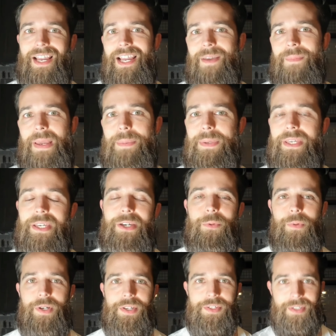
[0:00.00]
Maybe it
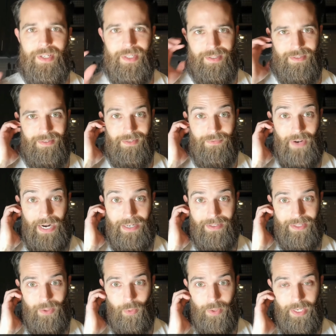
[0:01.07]
was
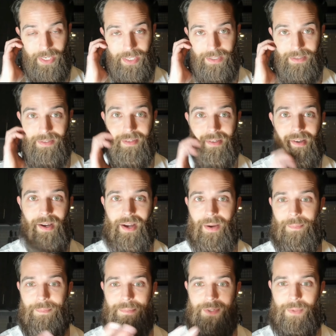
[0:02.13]
divinely ordained
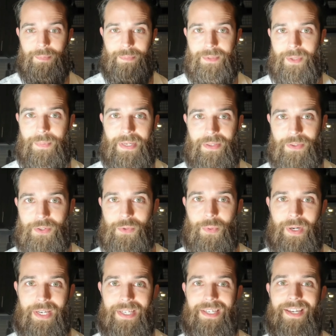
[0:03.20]
to be this
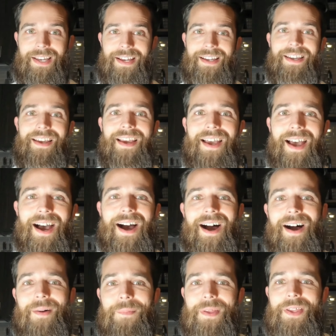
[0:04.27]
way.
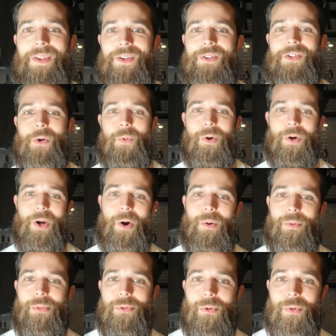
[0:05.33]
So we were
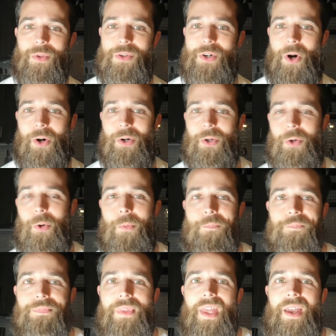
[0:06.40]
going through this article.
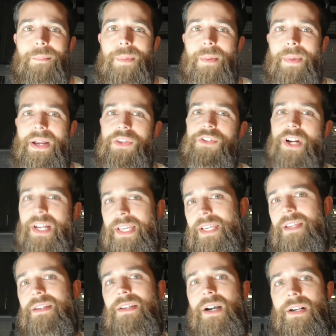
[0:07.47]
But my study
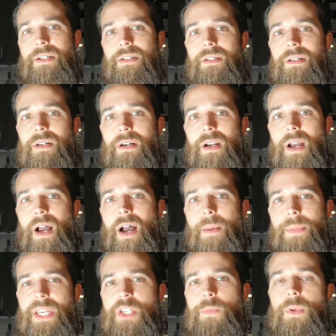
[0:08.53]
conductor,
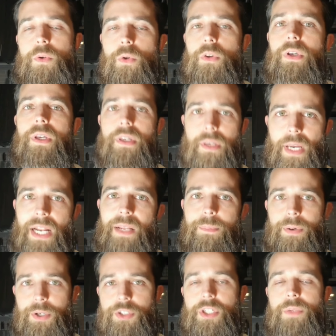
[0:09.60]
he's been really kind of
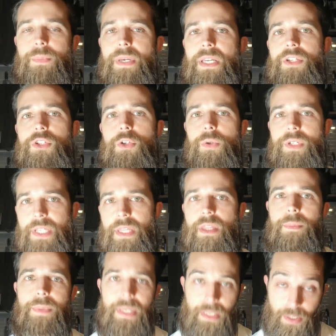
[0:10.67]
pushing me to attend
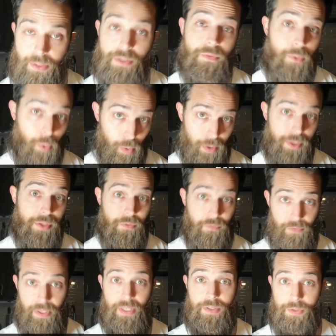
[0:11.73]
the meetings, of course,
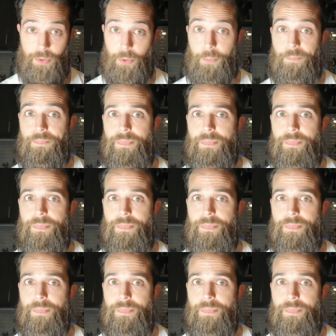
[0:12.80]
via Zoom.